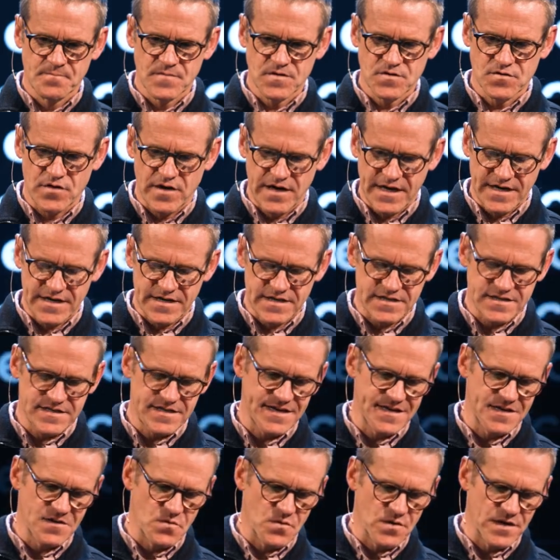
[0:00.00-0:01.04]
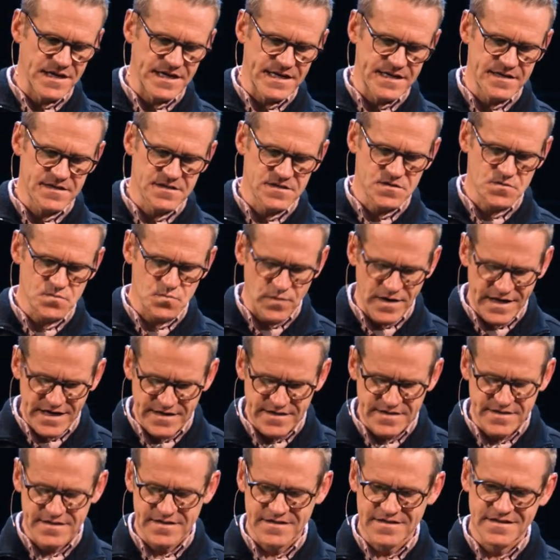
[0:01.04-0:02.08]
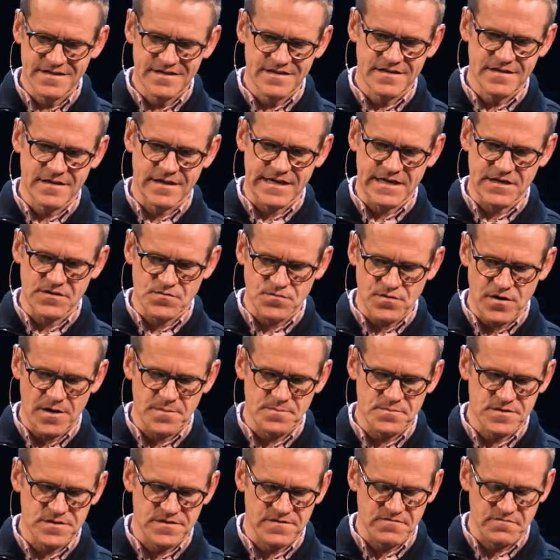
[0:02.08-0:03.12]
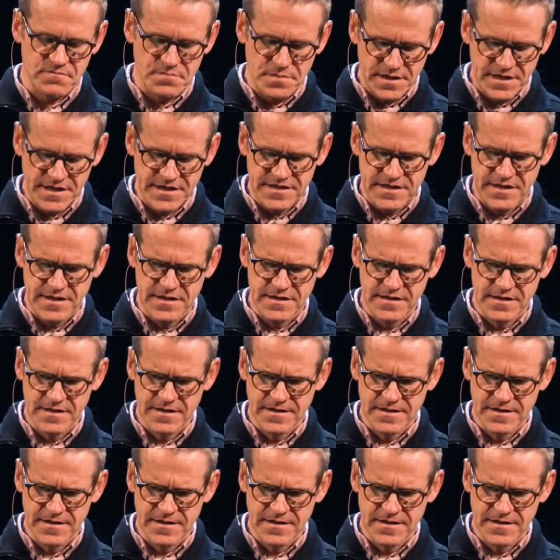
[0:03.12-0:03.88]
trying to stay awake, sweat like drops of blood.